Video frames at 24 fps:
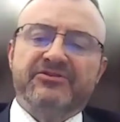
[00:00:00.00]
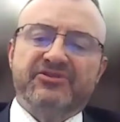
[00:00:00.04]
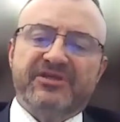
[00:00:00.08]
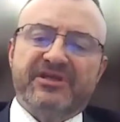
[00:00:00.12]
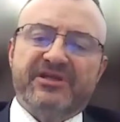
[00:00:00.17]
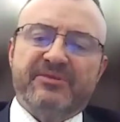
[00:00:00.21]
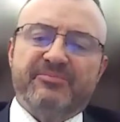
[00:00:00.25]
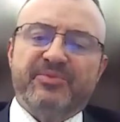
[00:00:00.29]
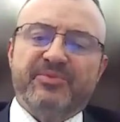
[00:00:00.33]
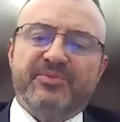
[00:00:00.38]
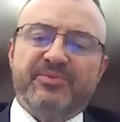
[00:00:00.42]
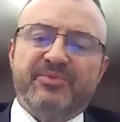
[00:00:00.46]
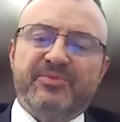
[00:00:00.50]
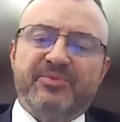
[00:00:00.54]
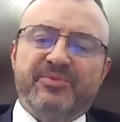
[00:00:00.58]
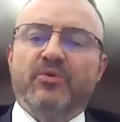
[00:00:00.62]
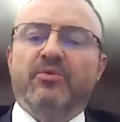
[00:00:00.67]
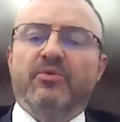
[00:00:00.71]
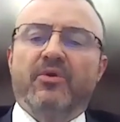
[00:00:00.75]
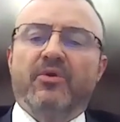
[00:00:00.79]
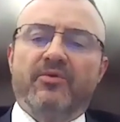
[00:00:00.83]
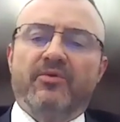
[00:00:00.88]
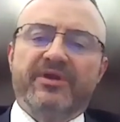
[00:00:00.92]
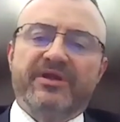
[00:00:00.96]
instead of
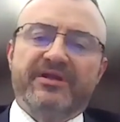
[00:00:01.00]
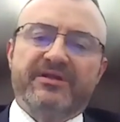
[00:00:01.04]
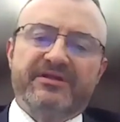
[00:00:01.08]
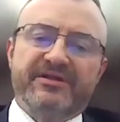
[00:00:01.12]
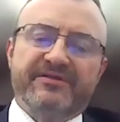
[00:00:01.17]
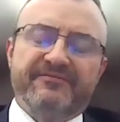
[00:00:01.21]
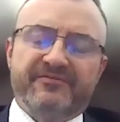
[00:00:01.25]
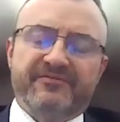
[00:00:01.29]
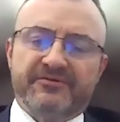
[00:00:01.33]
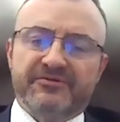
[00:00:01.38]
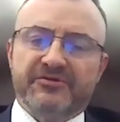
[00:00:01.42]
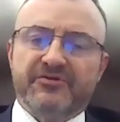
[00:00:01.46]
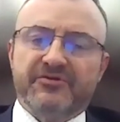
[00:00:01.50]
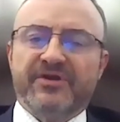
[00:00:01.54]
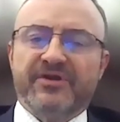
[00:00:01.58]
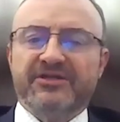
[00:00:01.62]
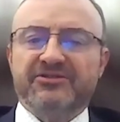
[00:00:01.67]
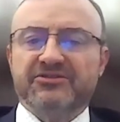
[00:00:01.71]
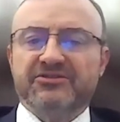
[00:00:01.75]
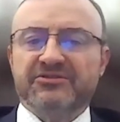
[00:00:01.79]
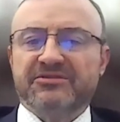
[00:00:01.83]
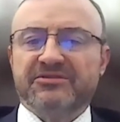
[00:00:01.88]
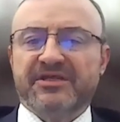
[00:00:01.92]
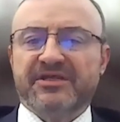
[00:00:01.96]
people going in different
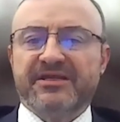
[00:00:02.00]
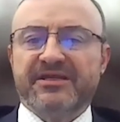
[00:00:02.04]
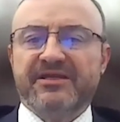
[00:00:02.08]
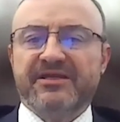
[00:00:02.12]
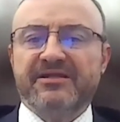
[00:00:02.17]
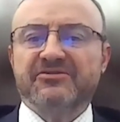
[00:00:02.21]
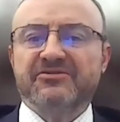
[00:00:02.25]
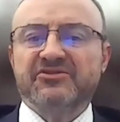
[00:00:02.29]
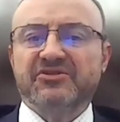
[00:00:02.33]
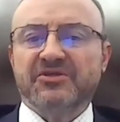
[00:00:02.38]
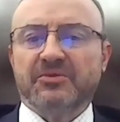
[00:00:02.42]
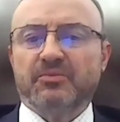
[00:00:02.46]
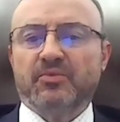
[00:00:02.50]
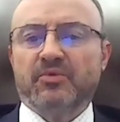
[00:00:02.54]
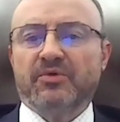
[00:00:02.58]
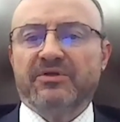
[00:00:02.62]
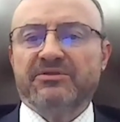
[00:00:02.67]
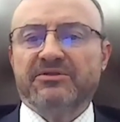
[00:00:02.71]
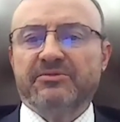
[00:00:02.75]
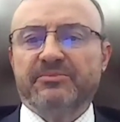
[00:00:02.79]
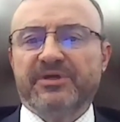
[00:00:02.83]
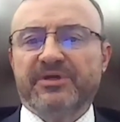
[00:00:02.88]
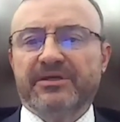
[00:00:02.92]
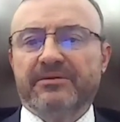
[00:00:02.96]
directions, they needed
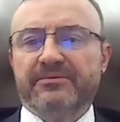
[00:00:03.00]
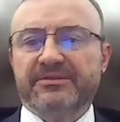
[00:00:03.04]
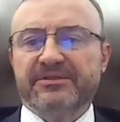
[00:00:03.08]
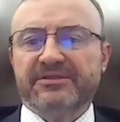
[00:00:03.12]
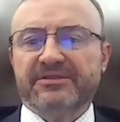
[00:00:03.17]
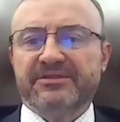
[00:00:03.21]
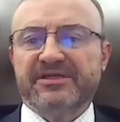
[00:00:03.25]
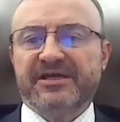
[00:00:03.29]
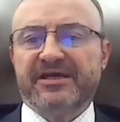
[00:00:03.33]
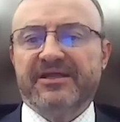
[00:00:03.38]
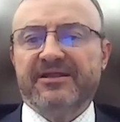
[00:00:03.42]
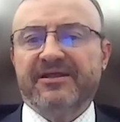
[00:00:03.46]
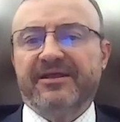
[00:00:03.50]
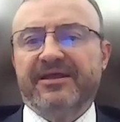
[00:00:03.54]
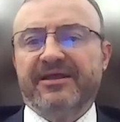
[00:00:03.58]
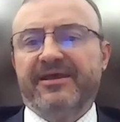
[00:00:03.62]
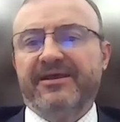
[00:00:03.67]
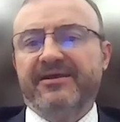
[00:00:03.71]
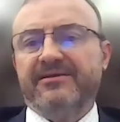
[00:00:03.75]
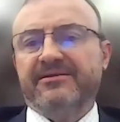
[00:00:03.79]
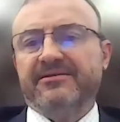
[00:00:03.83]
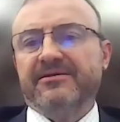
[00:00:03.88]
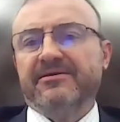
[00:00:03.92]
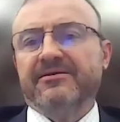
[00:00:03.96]
someone to be able to
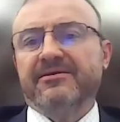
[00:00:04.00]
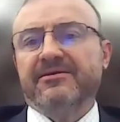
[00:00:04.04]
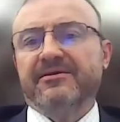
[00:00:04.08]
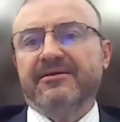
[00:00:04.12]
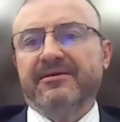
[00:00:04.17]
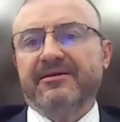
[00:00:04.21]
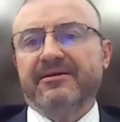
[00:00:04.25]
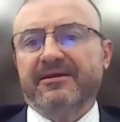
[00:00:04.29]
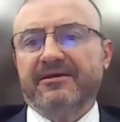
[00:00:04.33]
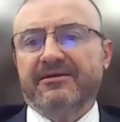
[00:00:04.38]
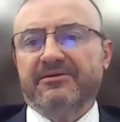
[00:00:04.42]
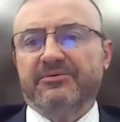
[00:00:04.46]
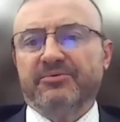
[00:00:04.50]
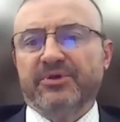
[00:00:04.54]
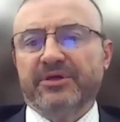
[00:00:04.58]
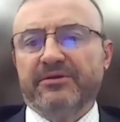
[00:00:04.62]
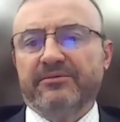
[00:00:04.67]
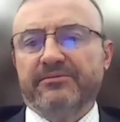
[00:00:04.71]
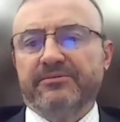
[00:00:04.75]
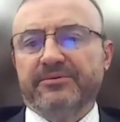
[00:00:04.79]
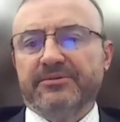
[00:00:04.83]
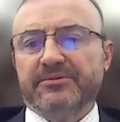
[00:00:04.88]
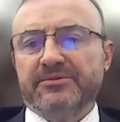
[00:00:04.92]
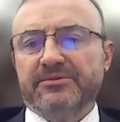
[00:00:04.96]
delegate and to
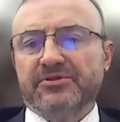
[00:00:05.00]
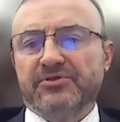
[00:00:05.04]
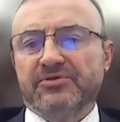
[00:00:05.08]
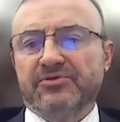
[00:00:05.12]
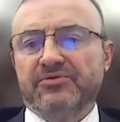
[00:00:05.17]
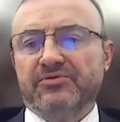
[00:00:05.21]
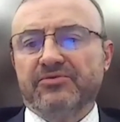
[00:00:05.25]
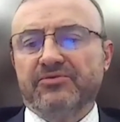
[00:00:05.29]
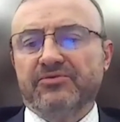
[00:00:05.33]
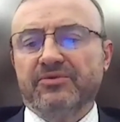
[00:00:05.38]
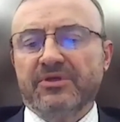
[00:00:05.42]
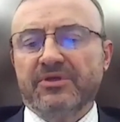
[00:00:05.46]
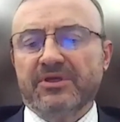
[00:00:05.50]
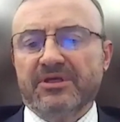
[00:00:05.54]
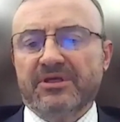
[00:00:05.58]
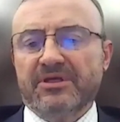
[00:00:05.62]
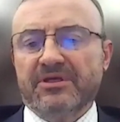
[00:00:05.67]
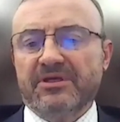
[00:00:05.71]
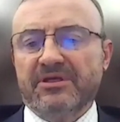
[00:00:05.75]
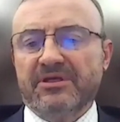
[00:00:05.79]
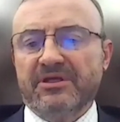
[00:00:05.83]
be able to